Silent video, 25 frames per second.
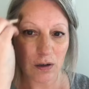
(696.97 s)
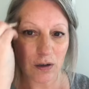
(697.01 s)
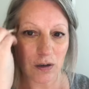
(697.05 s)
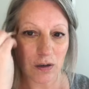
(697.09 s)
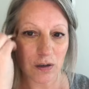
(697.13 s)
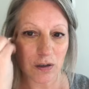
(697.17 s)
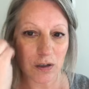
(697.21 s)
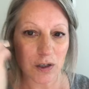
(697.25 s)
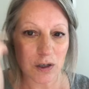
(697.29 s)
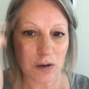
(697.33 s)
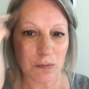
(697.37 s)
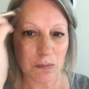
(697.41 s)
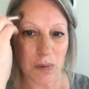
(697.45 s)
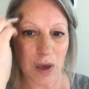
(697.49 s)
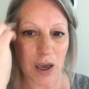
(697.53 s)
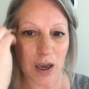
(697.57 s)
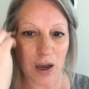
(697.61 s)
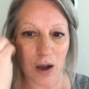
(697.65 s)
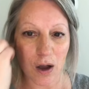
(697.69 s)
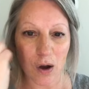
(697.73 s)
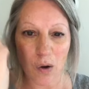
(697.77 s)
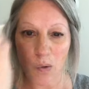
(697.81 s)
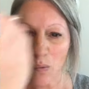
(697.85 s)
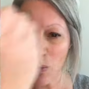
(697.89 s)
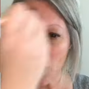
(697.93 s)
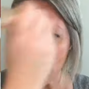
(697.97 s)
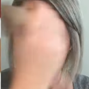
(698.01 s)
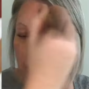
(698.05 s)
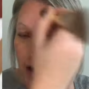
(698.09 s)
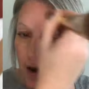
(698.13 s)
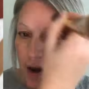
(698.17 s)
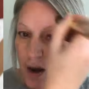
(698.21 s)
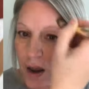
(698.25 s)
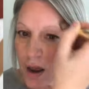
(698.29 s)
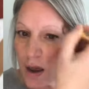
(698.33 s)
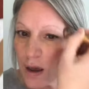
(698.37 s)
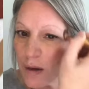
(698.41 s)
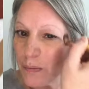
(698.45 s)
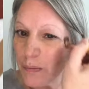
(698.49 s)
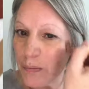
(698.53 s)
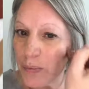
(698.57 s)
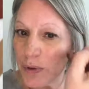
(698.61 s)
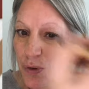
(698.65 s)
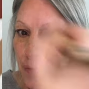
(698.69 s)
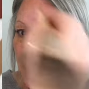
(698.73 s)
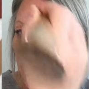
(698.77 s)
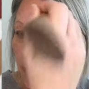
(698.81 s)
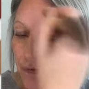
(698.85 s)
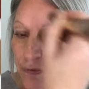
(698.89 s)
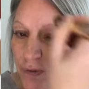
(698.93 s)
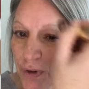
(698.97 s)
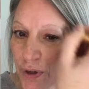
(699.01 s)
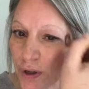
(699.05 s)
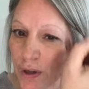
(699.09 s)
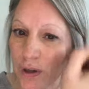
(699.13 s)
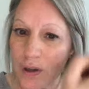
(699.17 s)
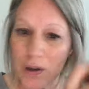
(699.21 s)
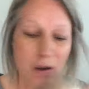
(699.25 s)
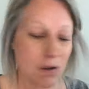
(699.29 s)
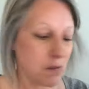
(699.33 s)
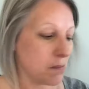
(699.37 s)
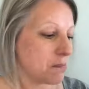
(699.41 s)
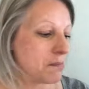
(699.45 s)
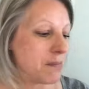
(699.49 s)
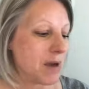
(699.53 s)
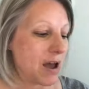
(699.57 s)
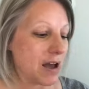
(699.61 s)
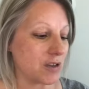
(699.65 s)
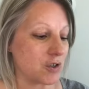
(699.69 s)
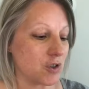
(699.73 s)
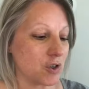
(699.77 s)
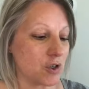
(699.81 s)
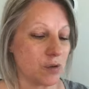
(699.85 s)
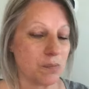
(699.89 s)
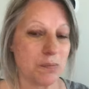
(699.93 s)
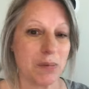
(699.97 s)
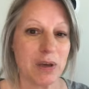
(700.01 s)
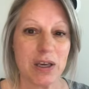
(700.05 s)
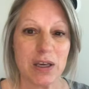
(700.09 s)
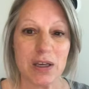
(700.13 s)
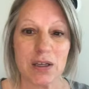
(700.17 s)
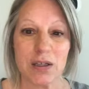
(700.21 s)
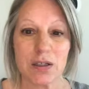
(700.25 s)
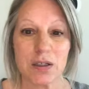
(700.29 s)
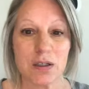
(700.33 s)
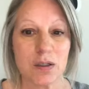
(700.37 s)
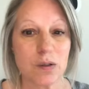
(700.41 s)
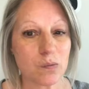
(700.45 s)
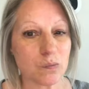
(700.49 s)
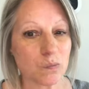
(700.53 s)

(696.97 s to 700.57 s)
to make one beautiful masterpiece.